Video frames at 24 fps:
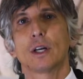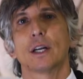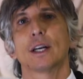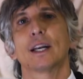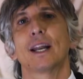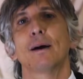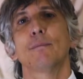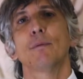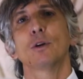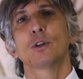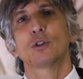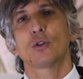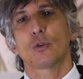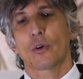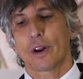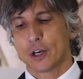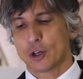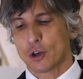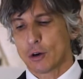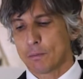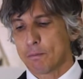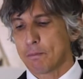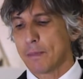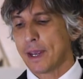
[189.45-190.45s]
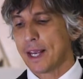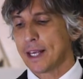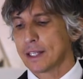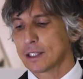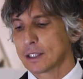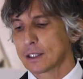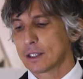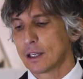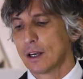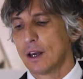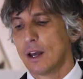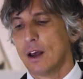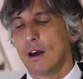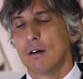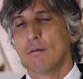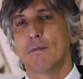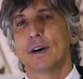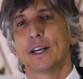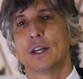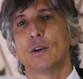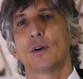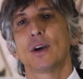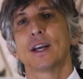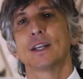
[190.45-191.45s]
Double serration means
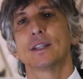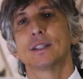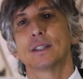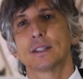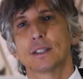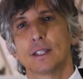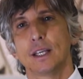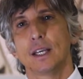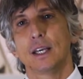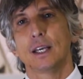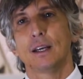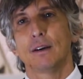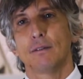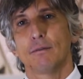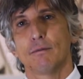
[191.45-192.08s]
that you can see